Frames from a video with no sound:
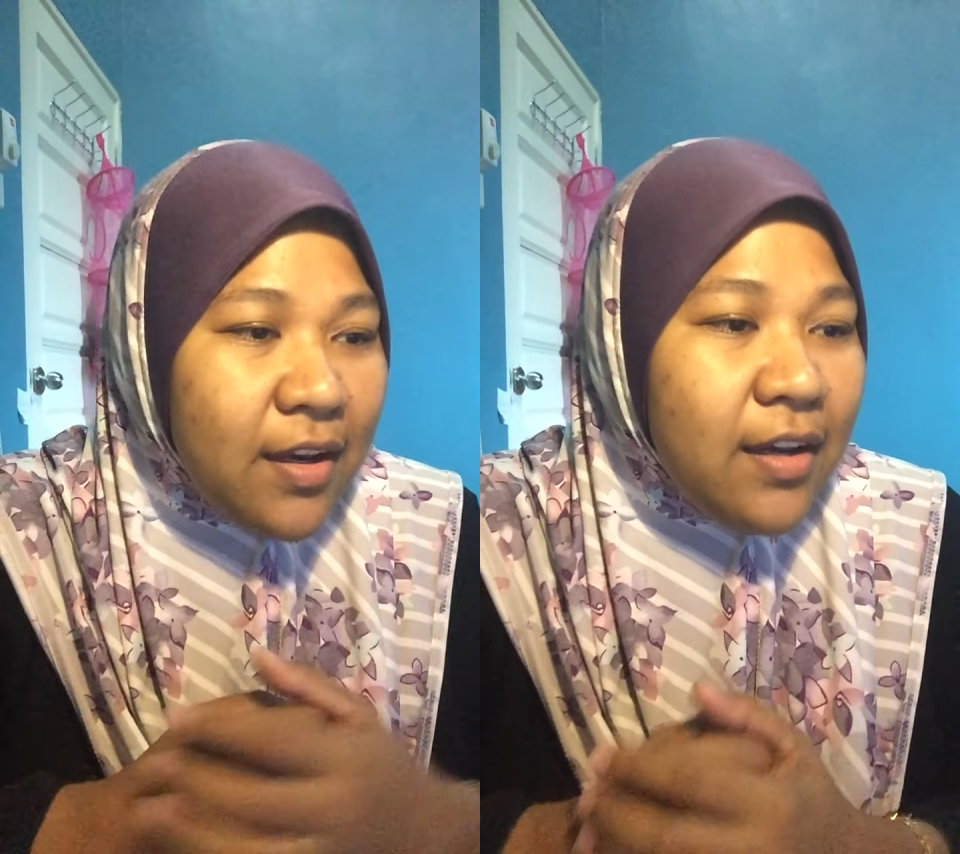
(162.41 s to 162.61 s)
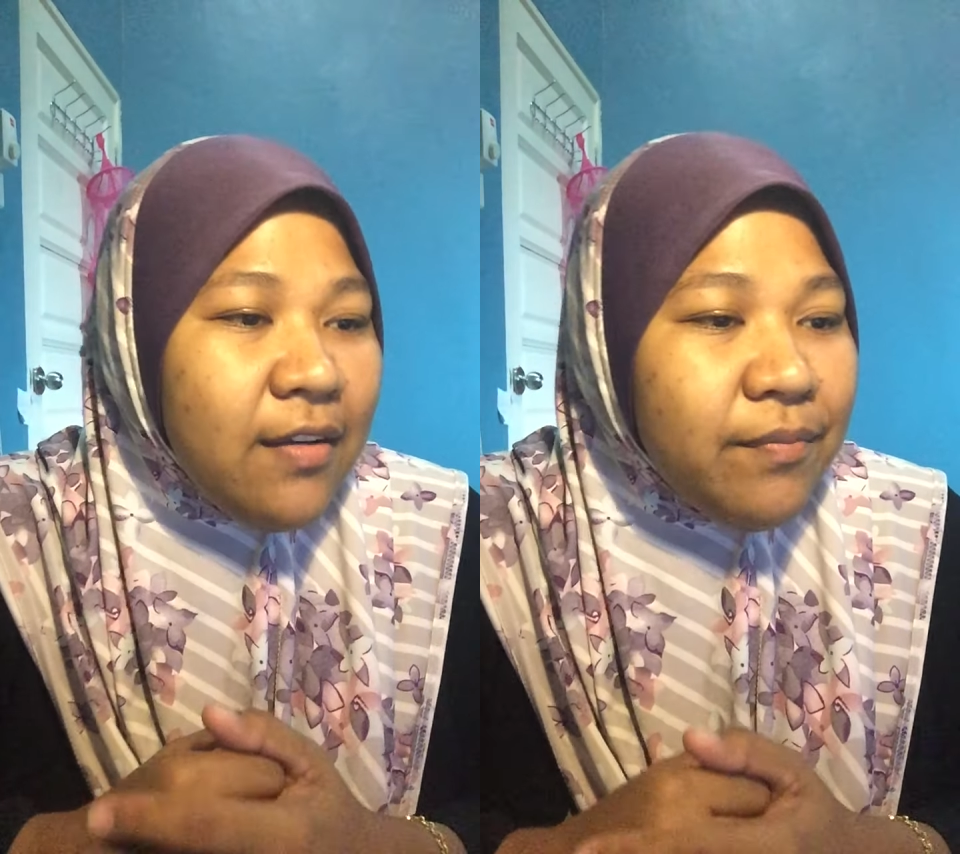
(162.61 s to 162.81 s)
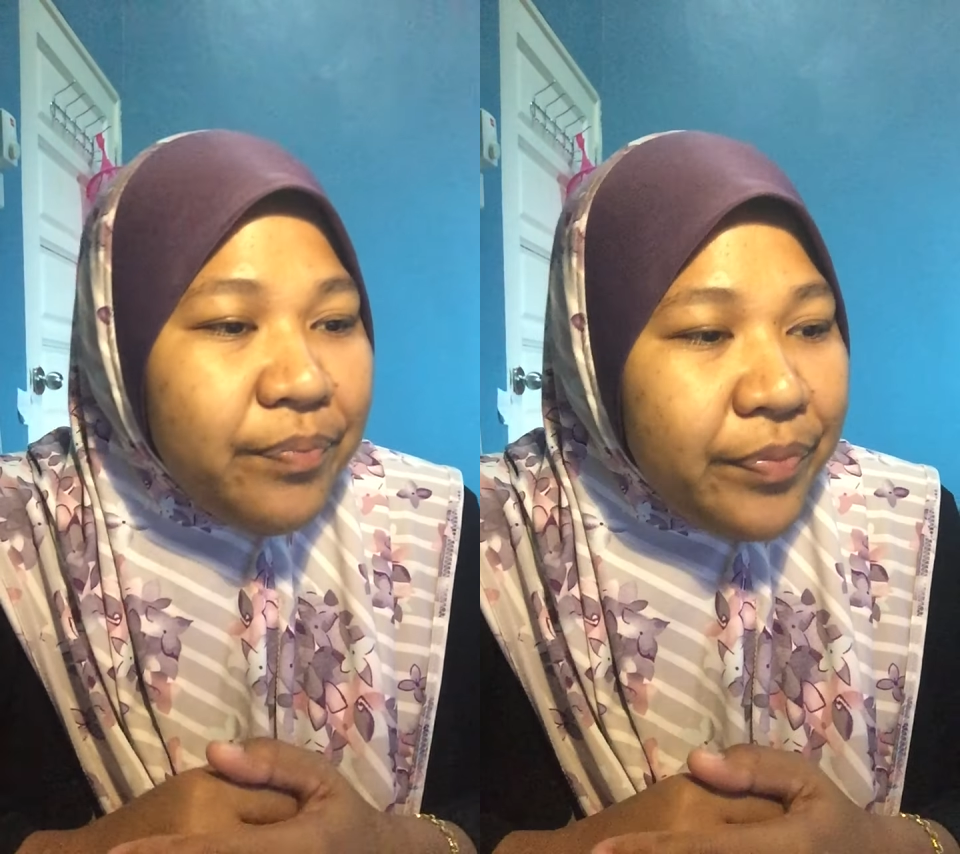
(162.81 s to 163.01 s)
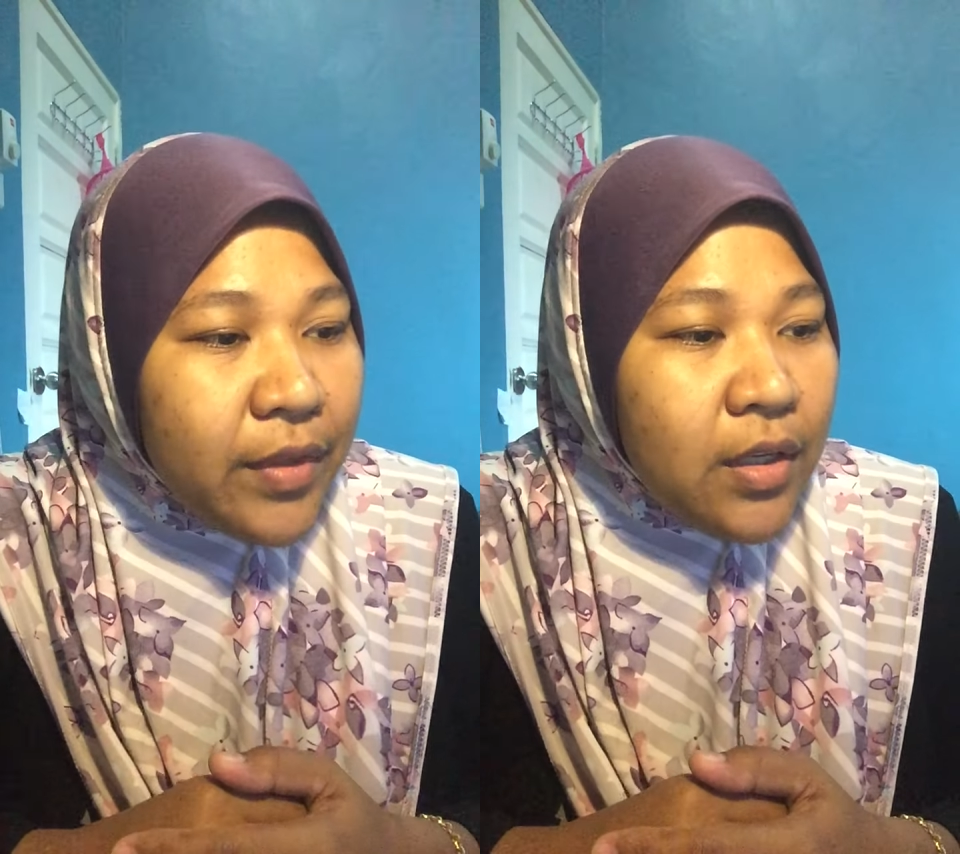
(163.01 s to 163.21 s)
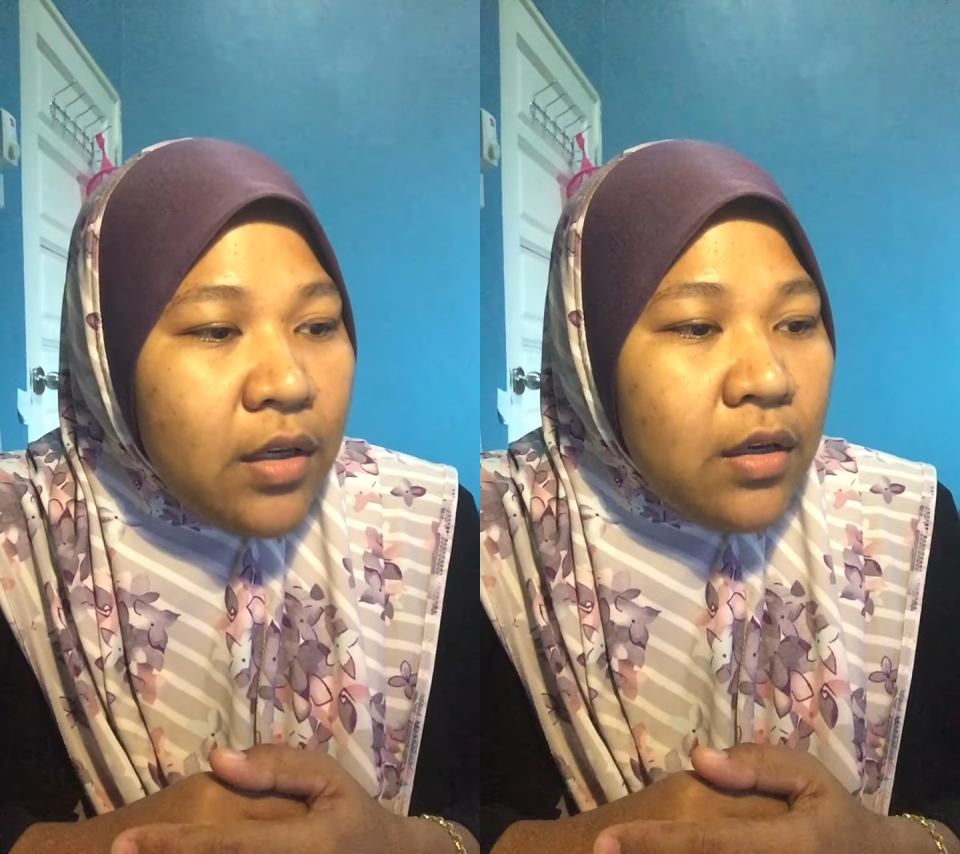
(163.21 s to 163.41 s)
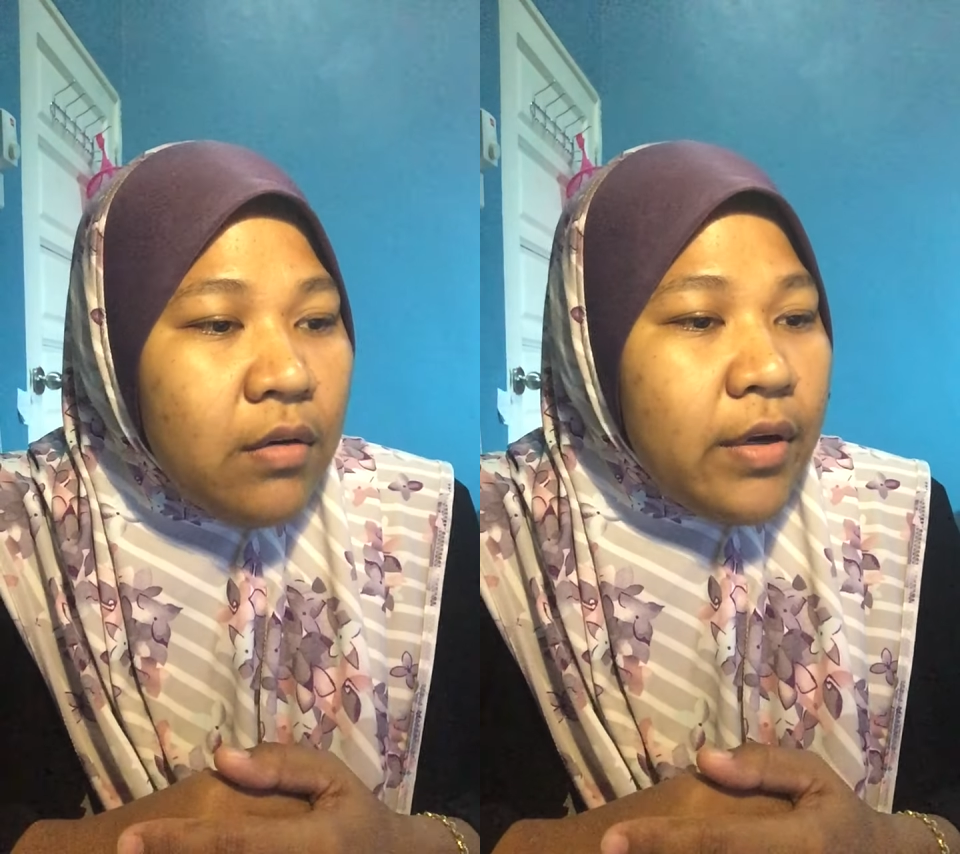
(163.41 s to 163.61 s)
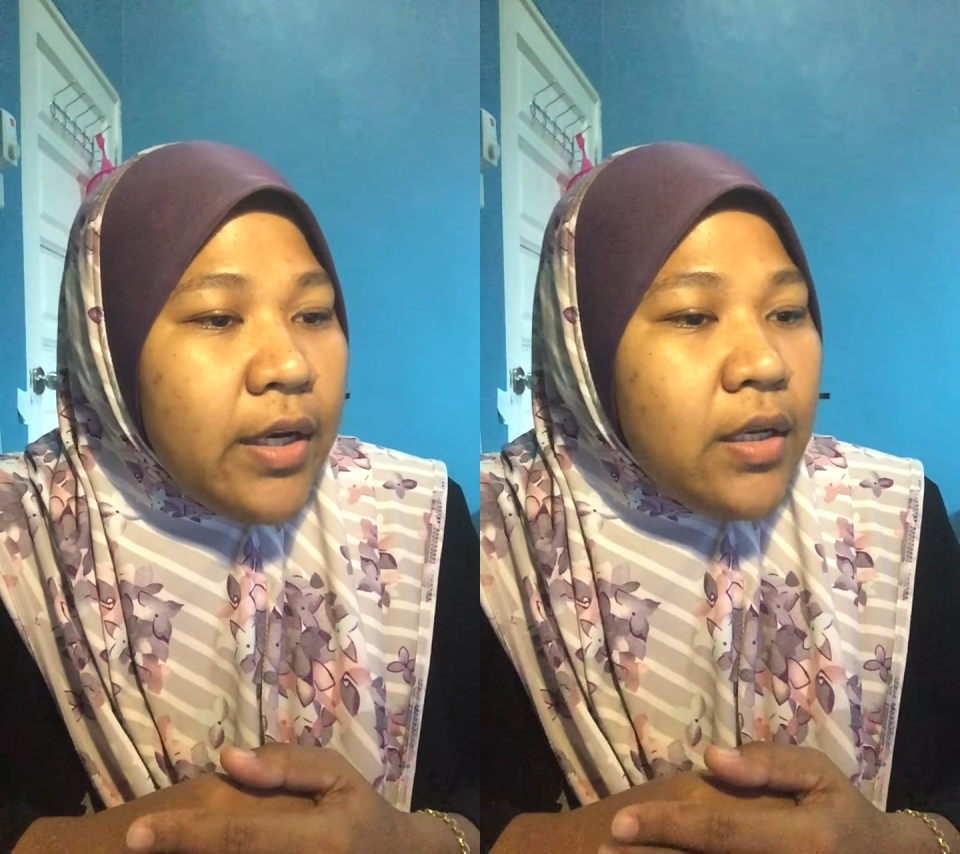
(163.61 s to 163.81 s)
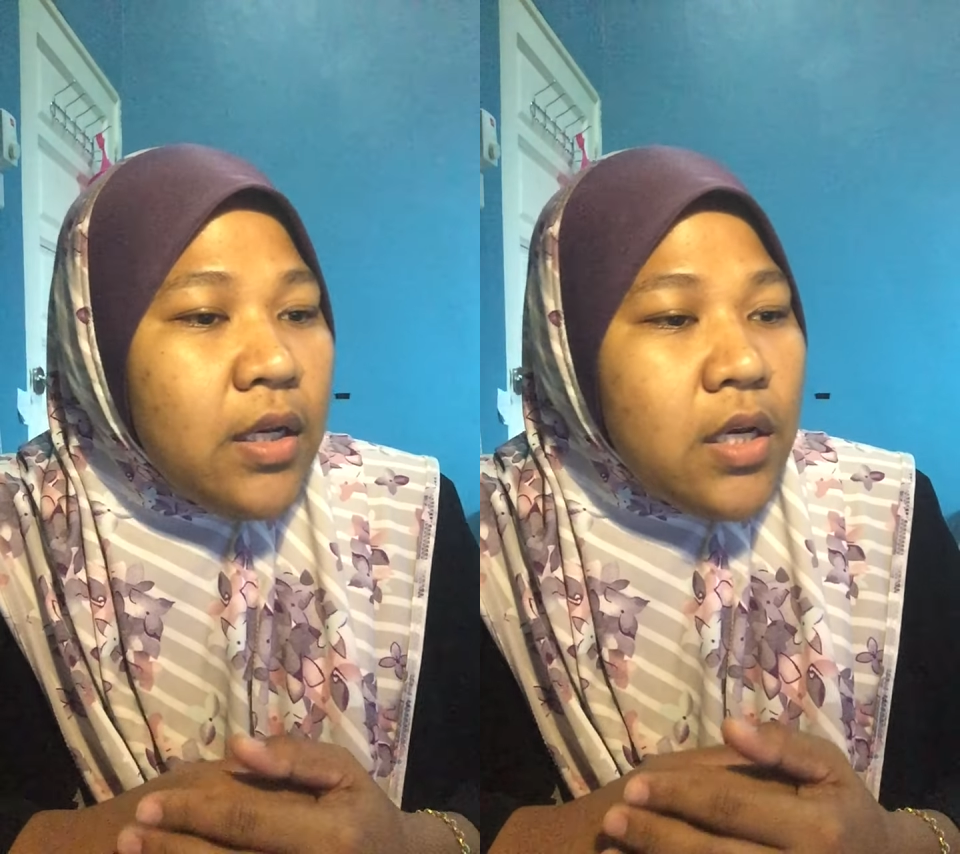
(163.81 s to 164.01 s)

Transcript: Okay, right?